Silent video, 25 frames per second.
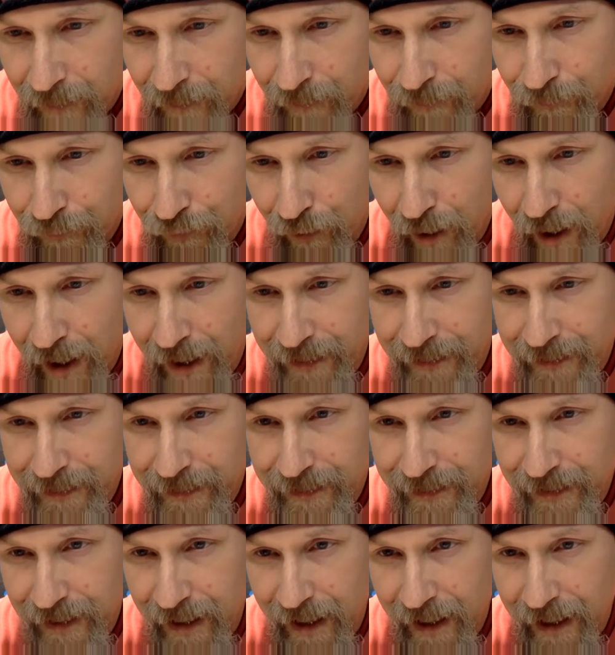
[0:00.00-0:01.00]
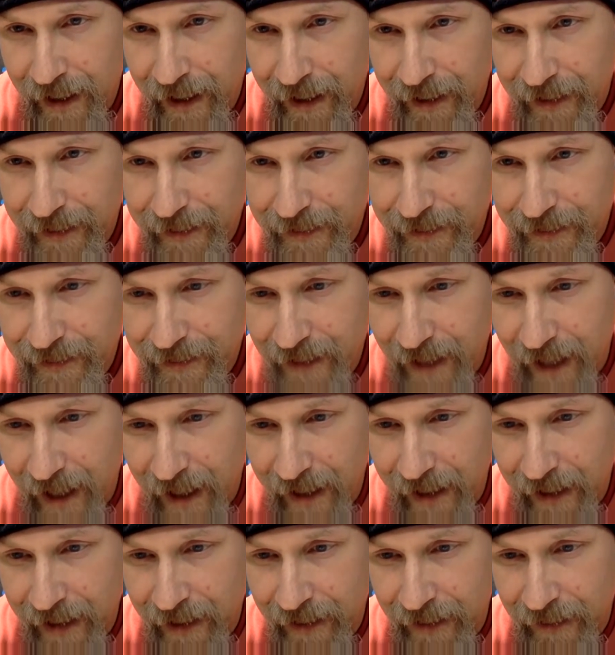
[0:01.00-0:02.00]
Brent said it
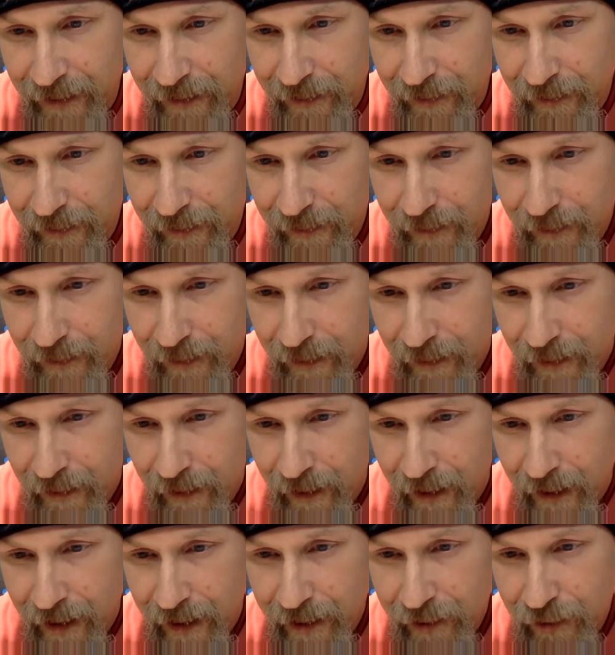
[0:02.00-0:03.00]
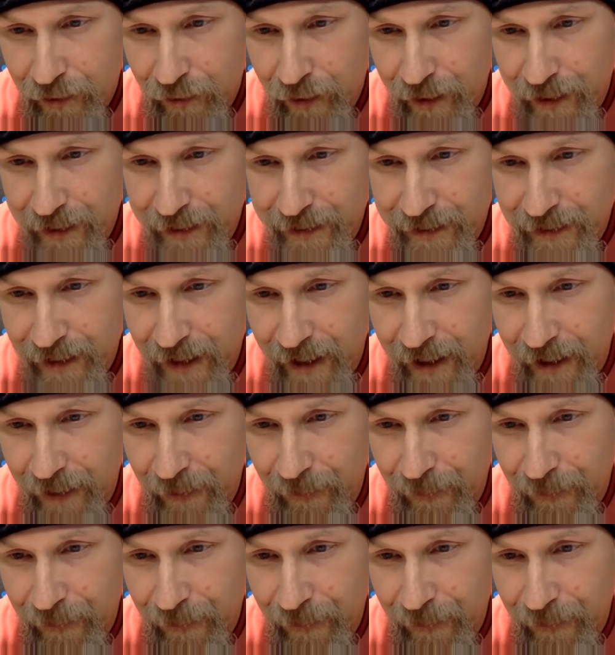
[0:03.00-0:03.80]
second. And Chris said it